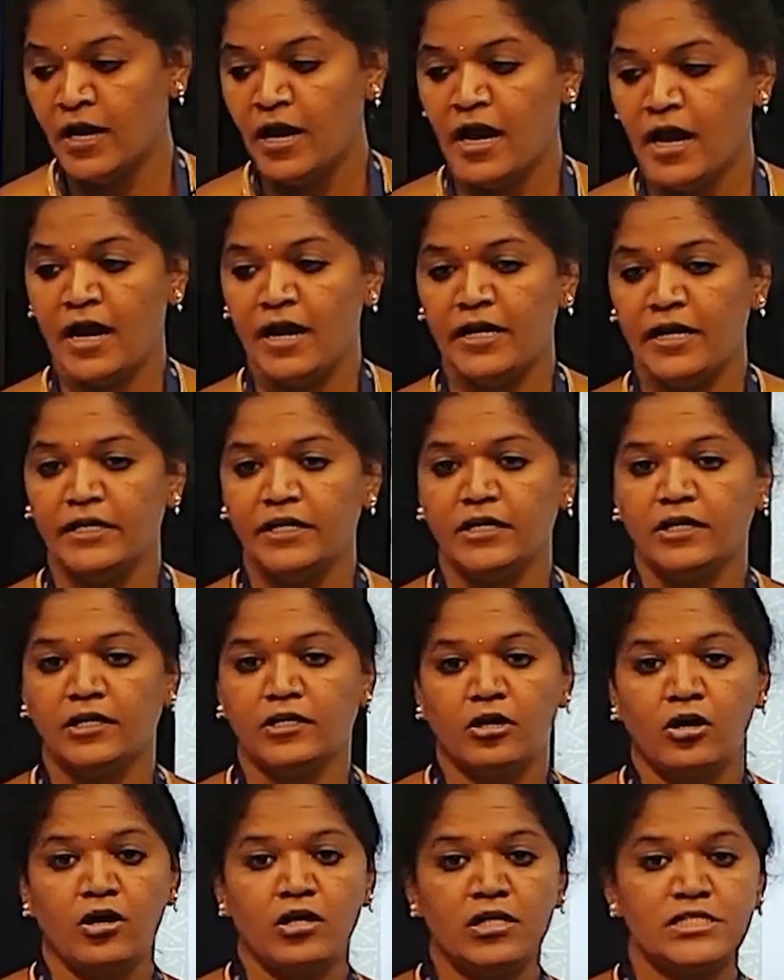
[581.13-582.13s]
And
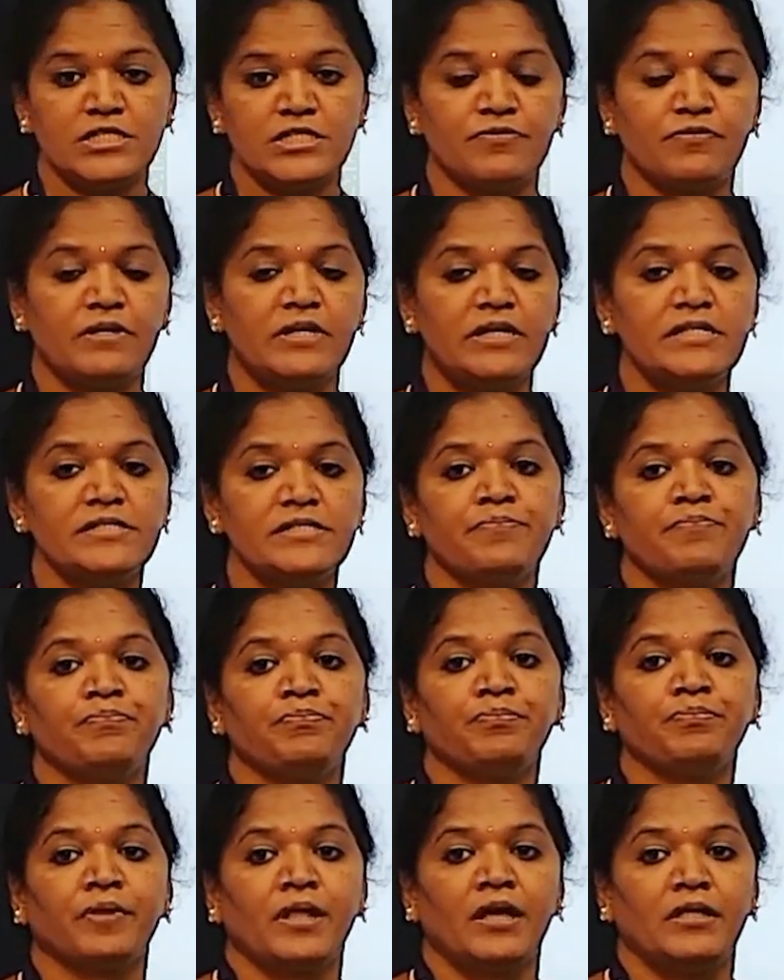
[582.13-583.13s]
cost wise,
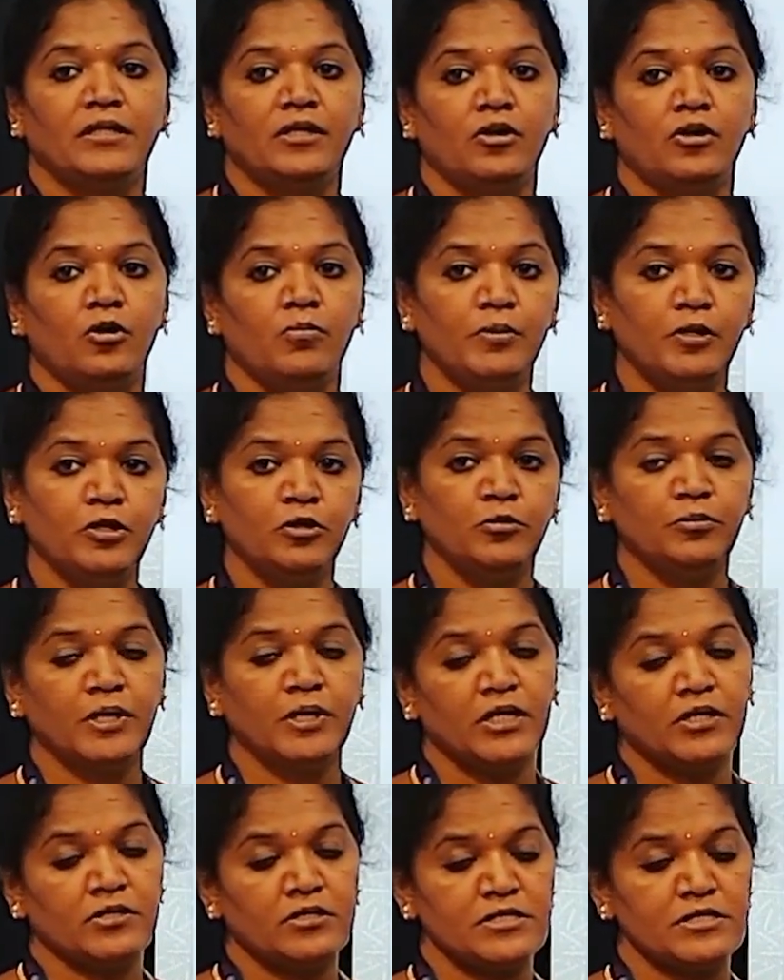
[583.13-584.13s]
the open loop
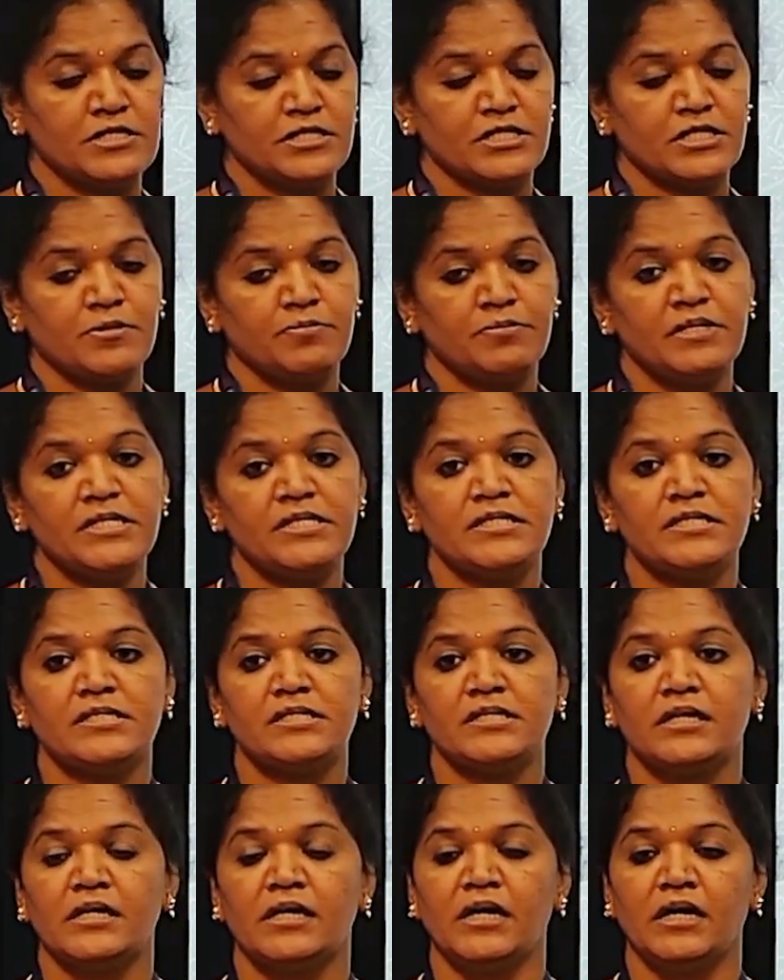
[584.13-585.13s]
control system is
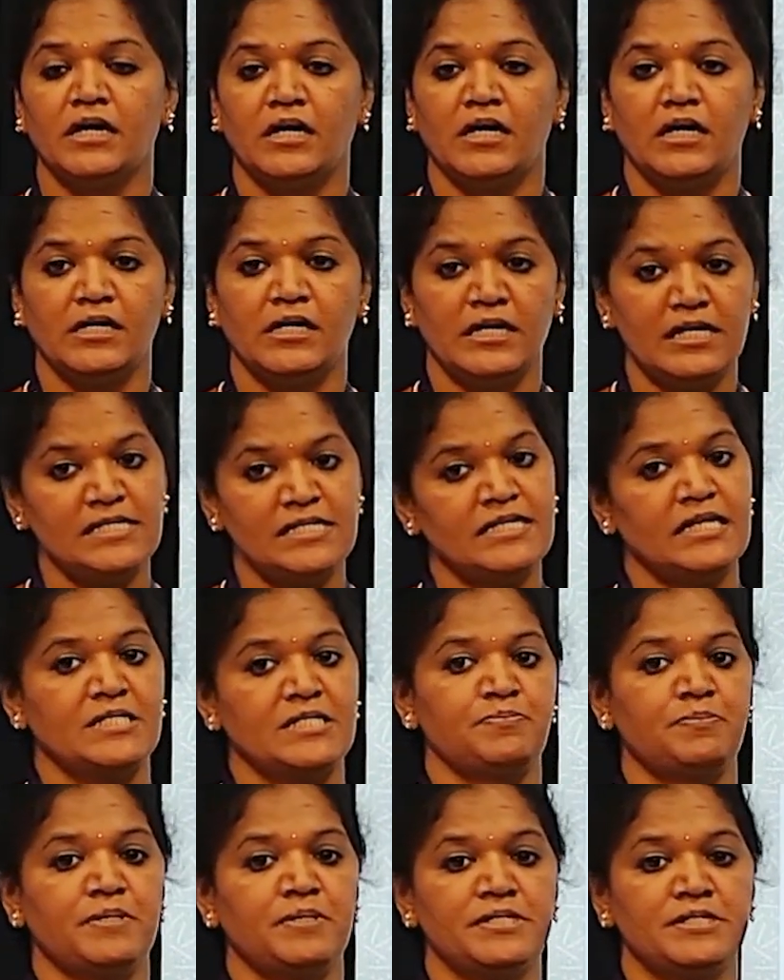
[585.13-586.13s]
less
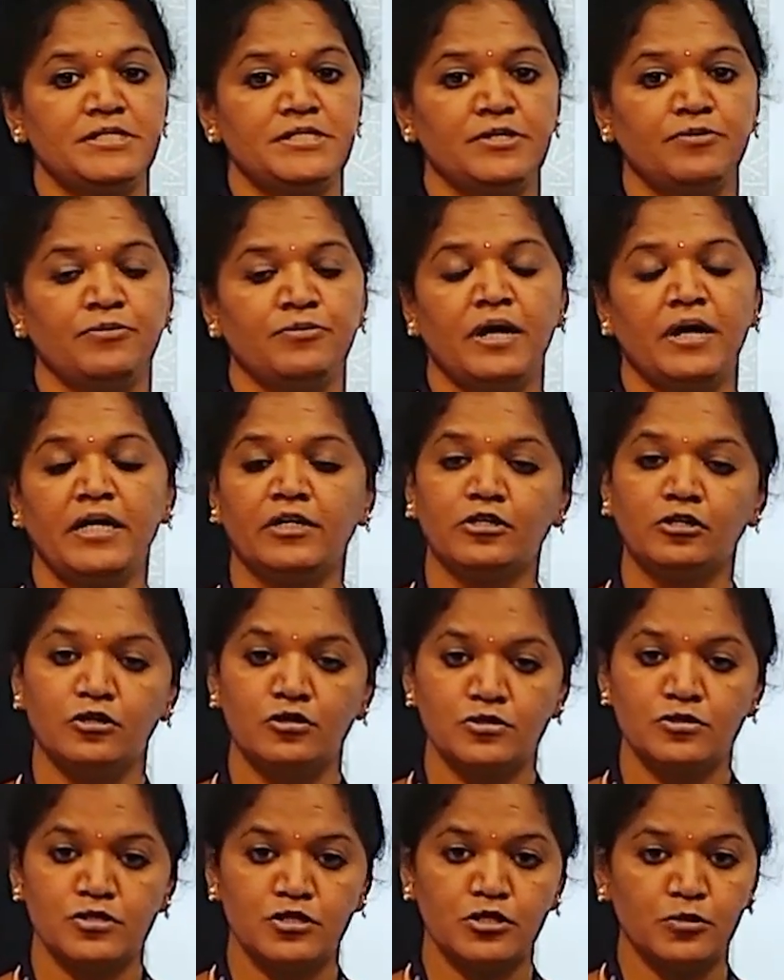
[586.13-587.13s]
expensive and
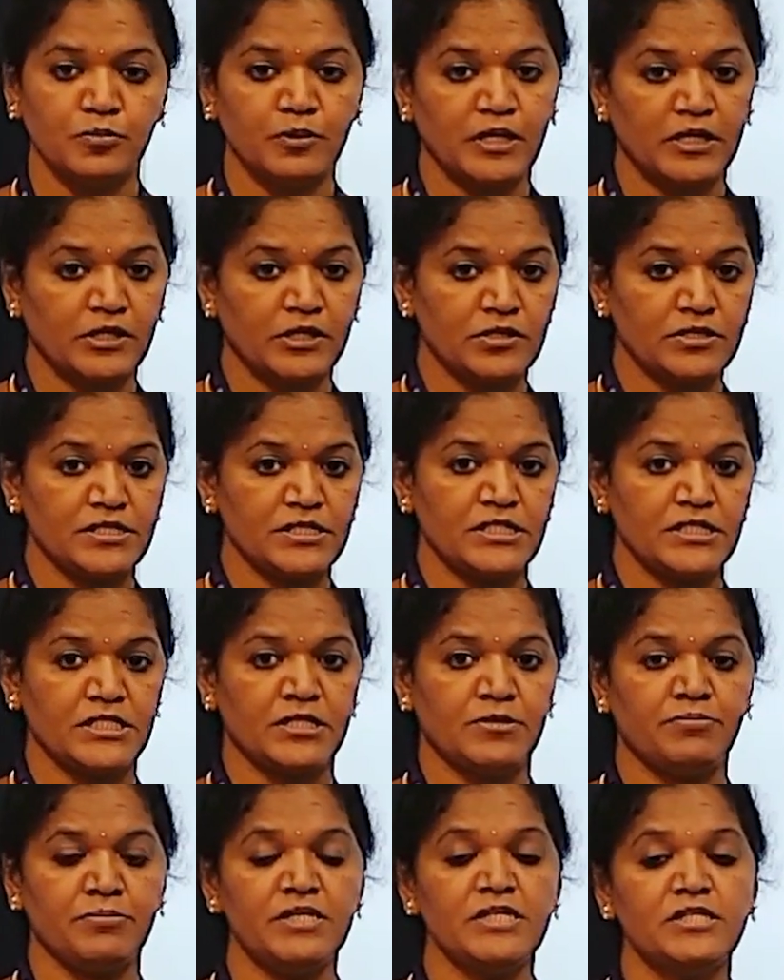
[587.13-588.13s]
closed loop control
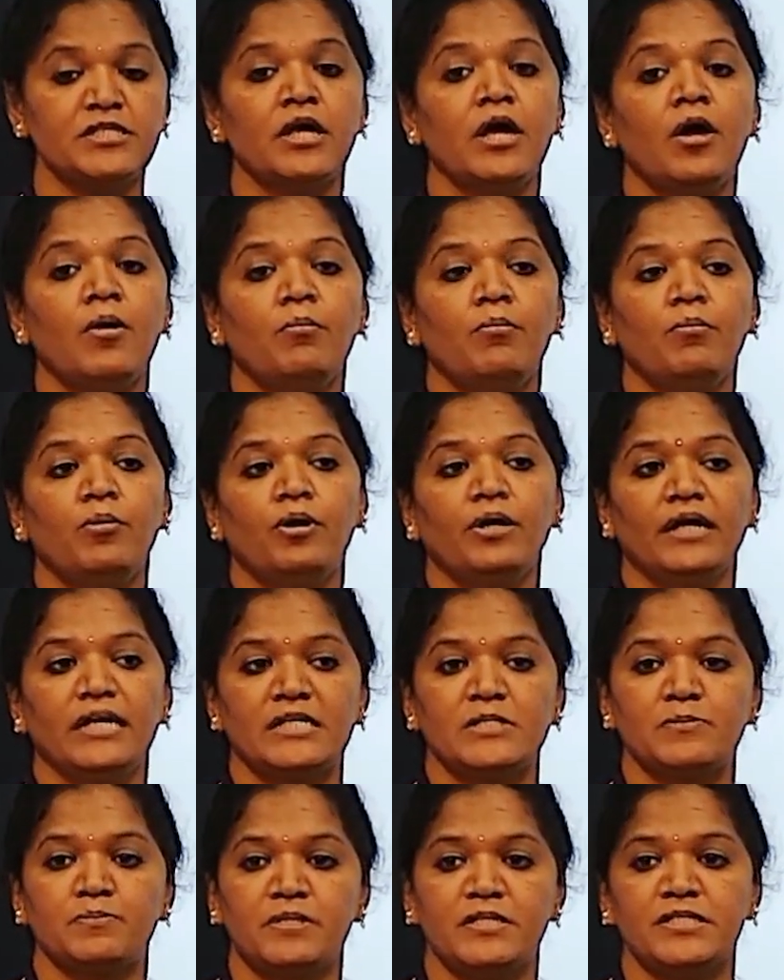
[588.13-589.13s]
system is more
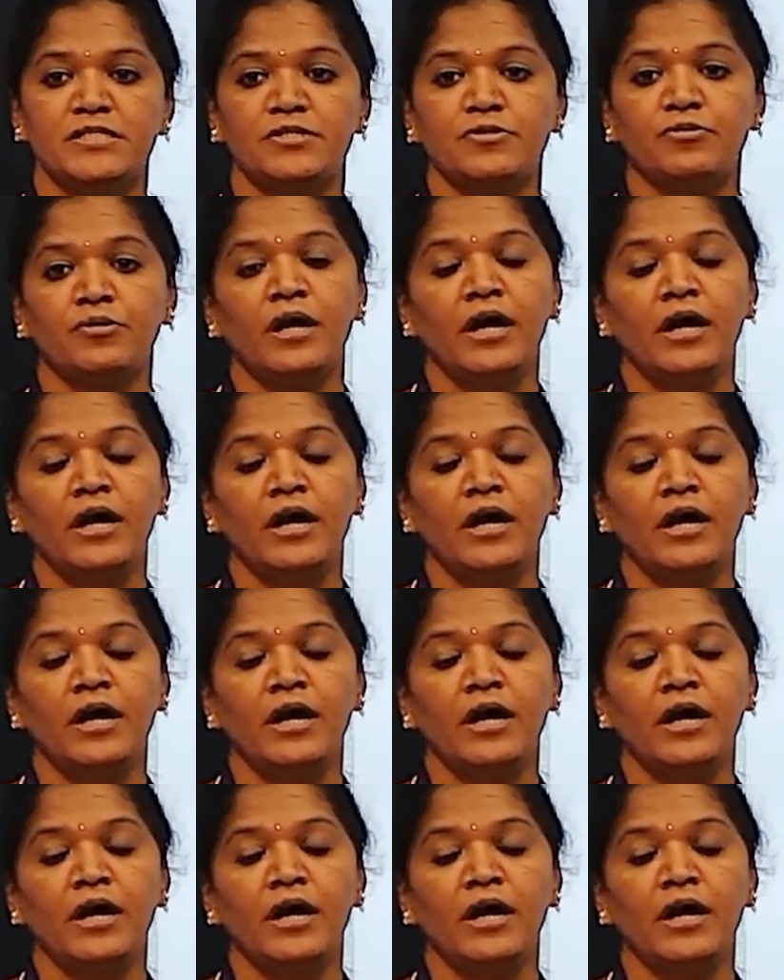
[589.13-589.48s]
expensive.